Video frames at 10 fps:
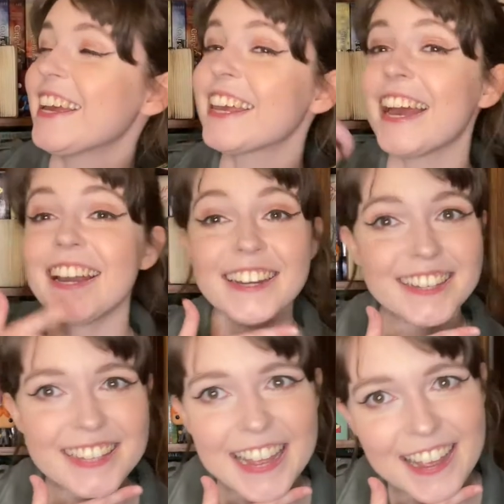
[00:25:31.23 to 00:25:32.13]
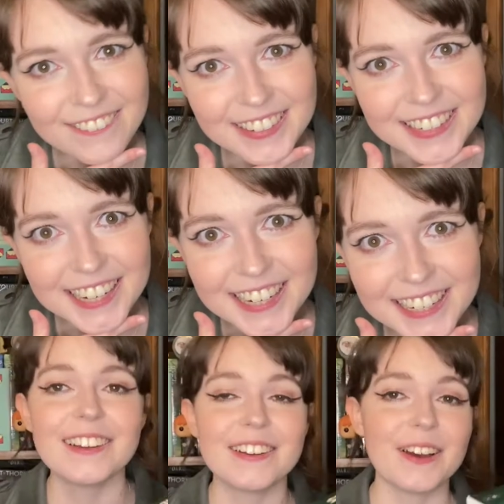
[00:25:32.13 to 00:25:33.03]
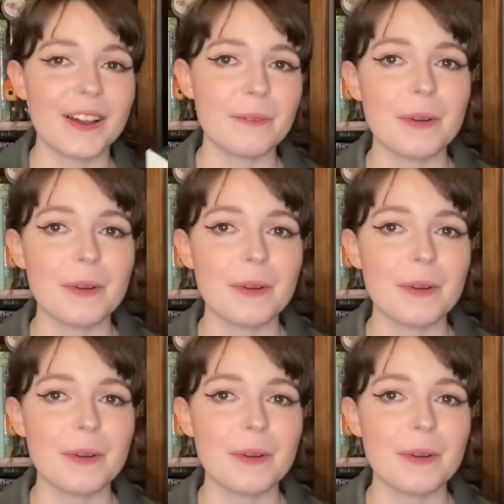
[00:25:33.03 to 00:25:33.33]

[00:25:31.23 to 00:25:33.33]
Katniss Everdeen? No,